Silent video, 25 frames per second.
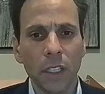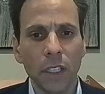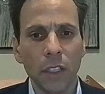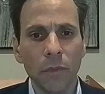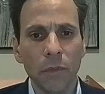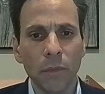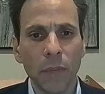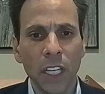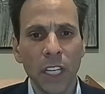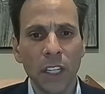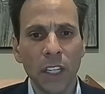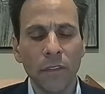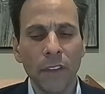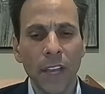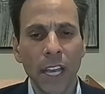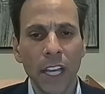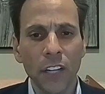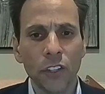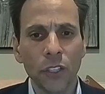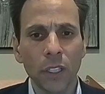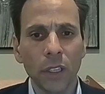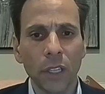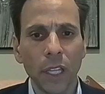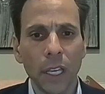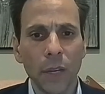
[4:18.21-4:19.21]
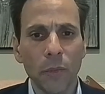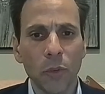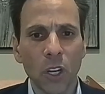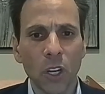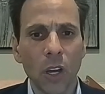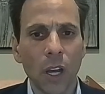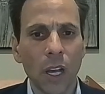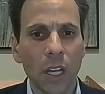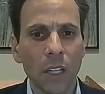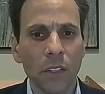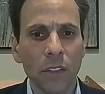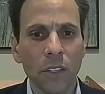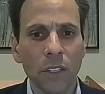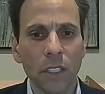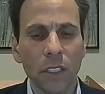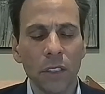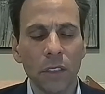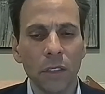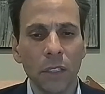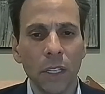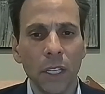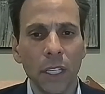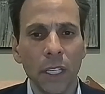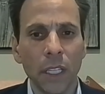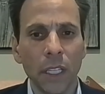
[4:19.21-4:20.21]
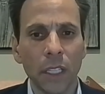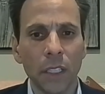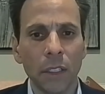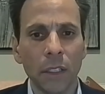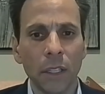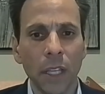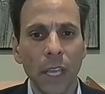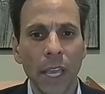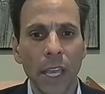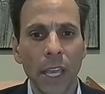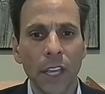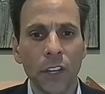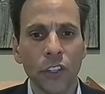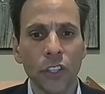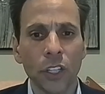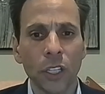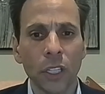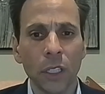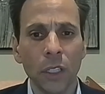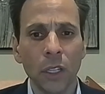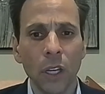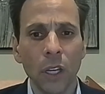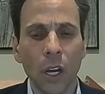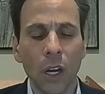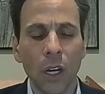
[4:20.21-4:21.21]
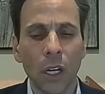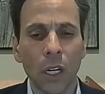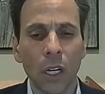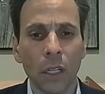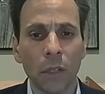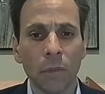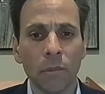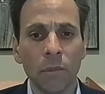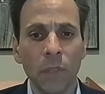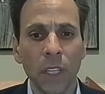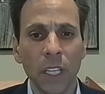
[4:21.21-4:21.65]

manufacturing labor costs in Asia are,